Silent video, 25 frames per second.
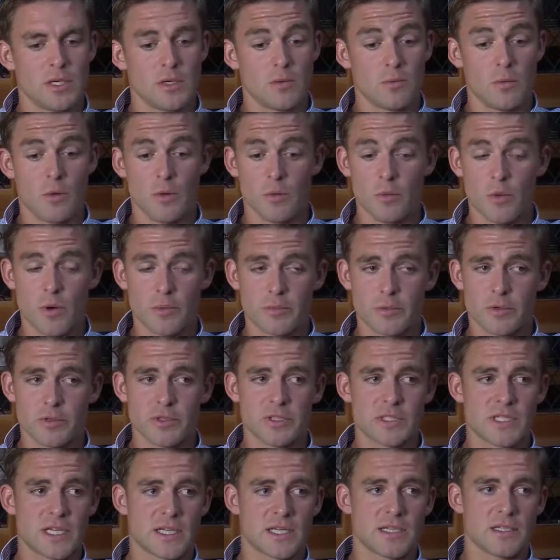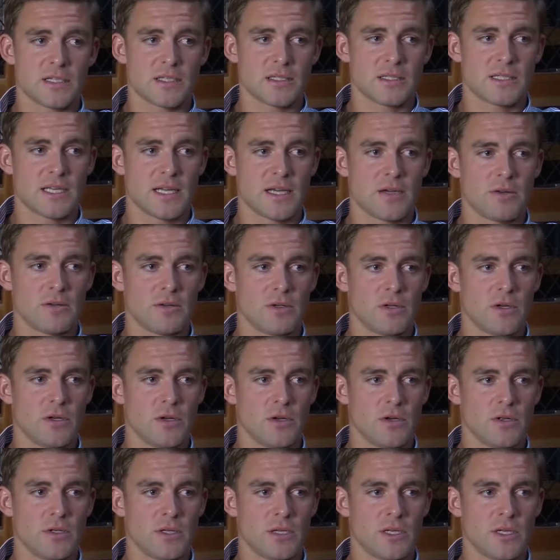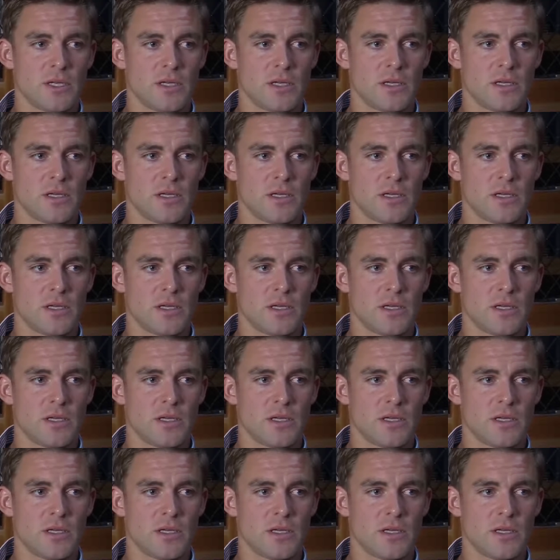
We were 1 seconds down on